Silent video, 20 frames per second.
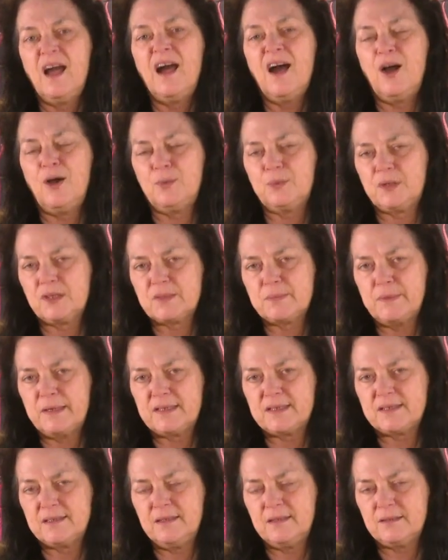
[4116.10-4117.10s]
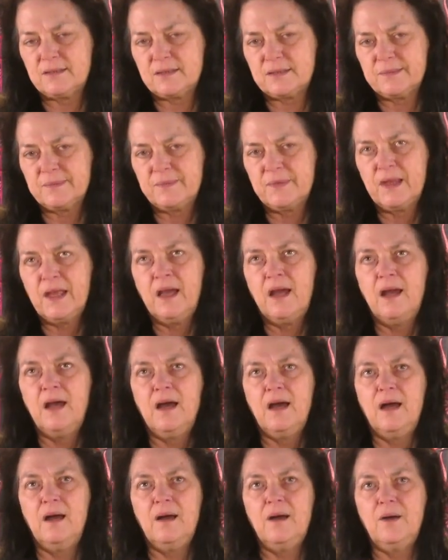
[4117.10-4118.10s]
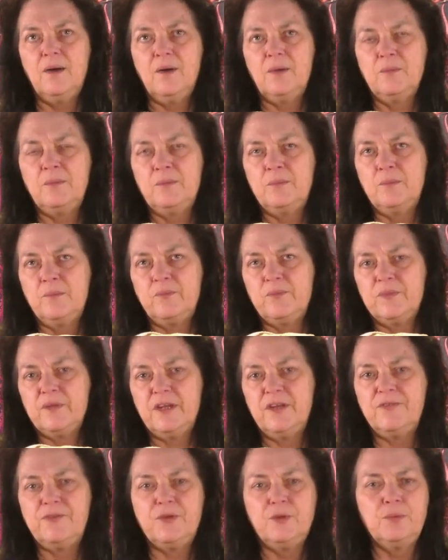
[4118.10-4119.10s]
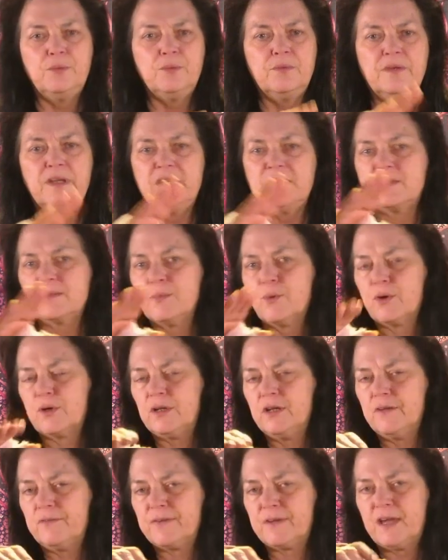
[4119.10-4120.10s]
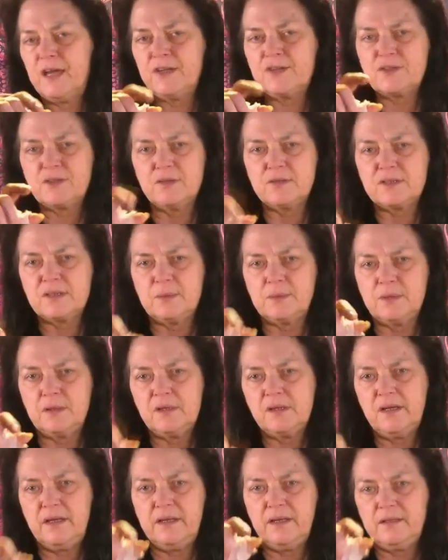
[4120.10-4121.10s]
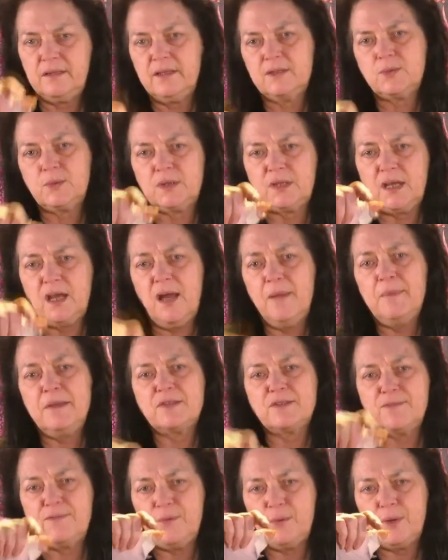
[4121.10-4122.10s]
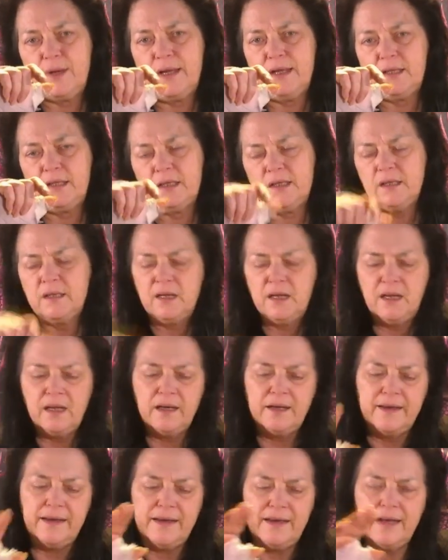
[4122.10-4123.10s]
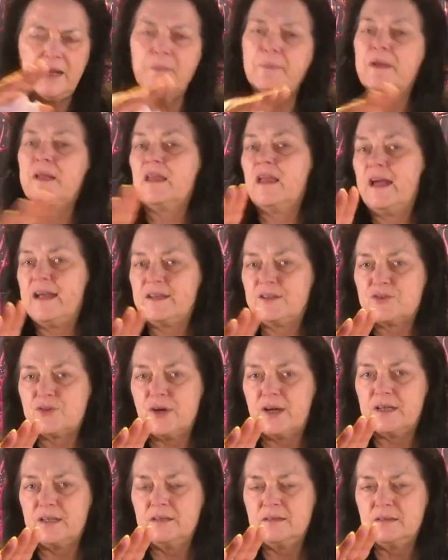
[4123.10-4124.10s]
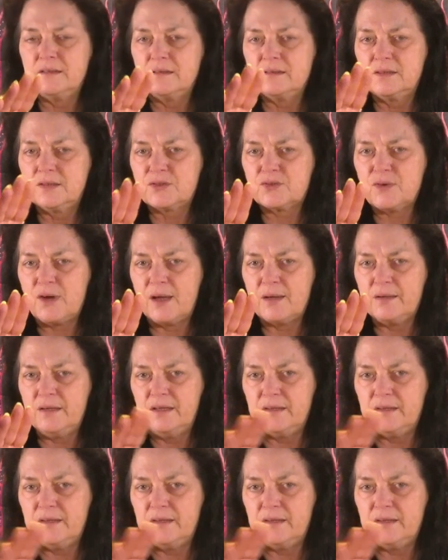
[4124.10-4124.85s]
I hope this makes sense. Um, if you need some more clarification on something, hey, that's what the comments are for down there. And I'll be glad to try to describe,